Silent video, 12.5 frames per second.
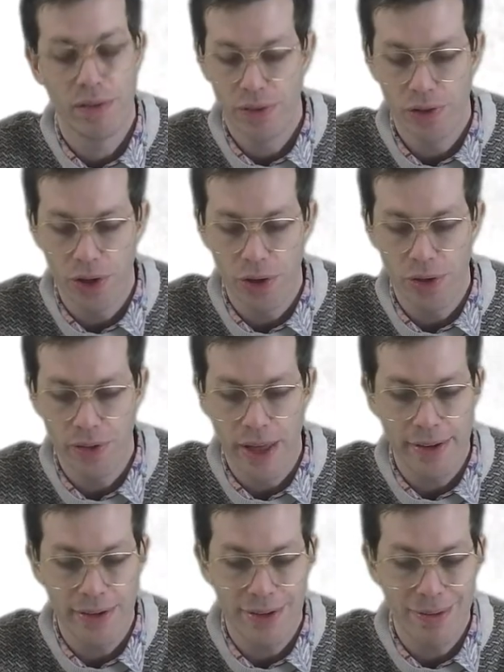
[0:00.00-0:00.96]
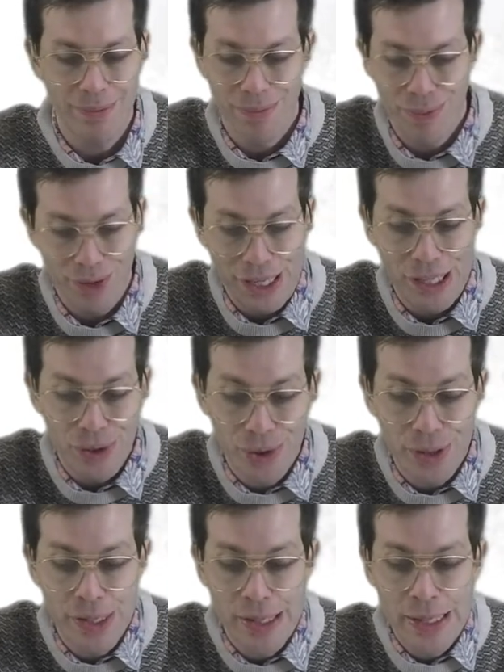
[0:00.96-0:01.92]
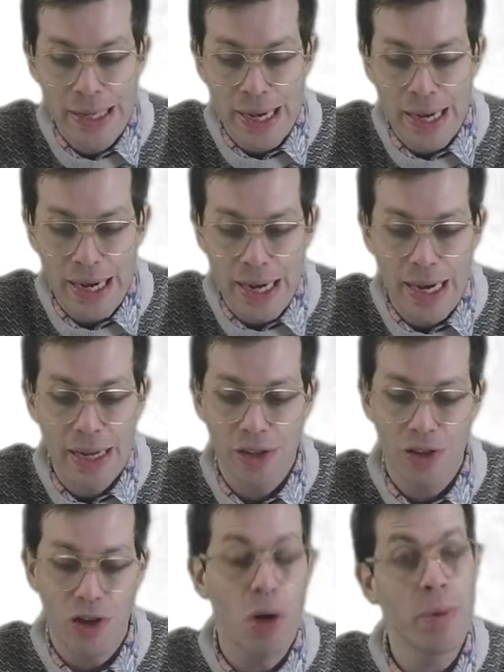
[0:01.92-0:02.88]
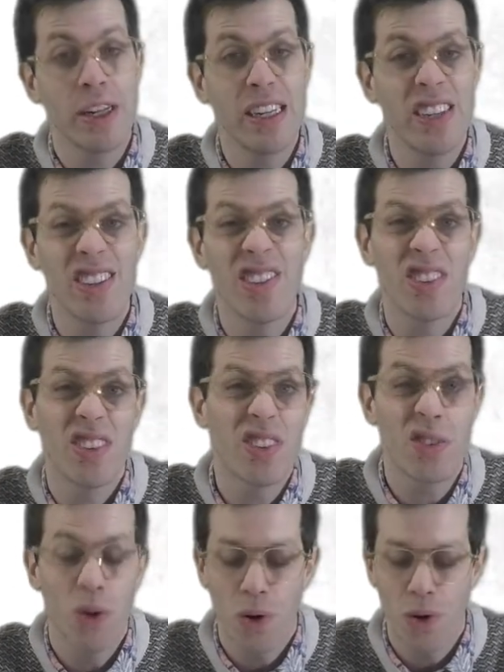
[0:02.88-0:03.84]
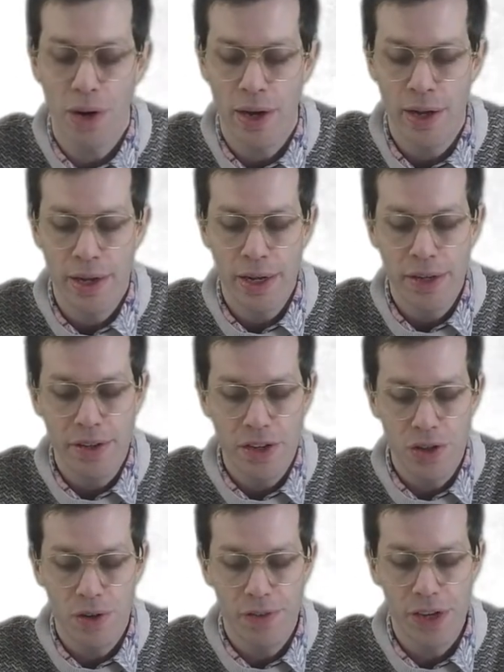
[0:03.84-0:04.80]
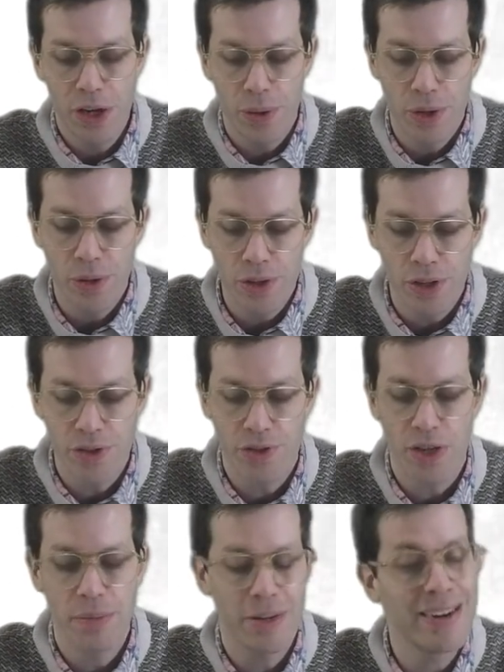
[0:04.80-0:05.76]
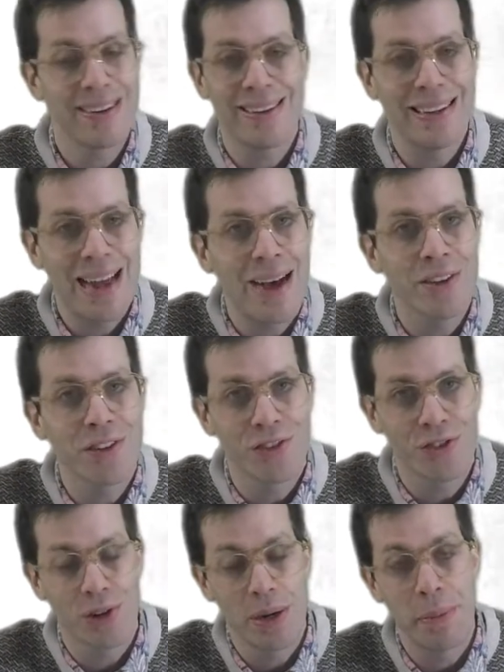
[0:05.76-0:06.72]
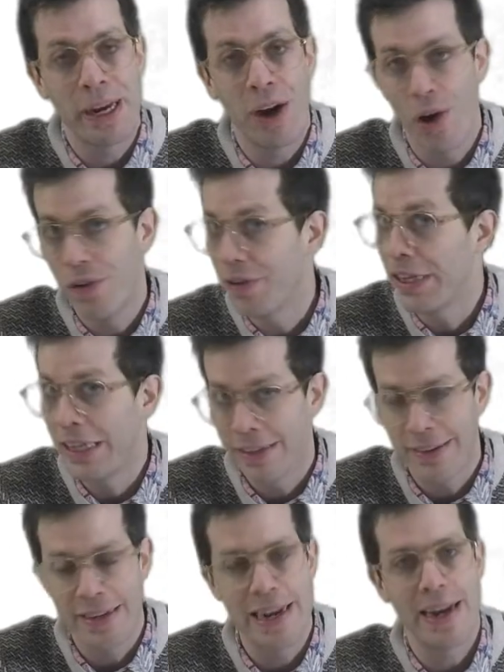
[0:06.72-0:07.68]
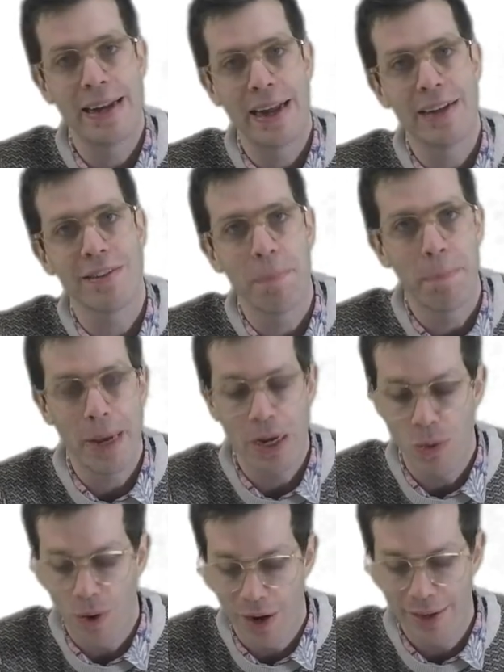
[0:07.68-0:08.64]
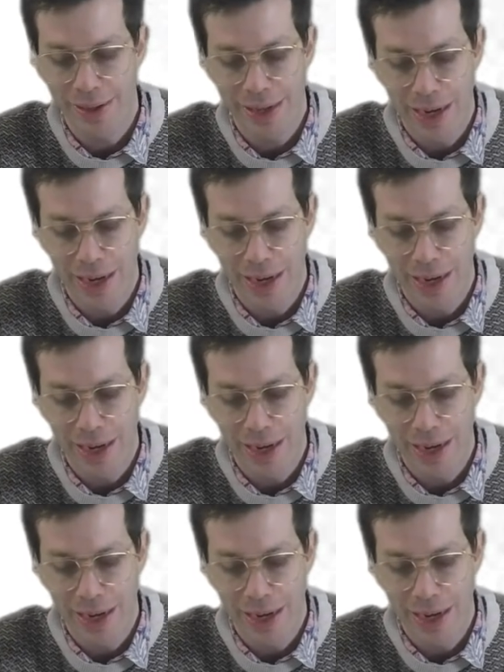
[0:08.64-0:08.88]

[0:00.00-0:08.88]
So that's pretty good. Commonly used to store digital video and audio streams, and it allows streaming over the internet, and that's a big one.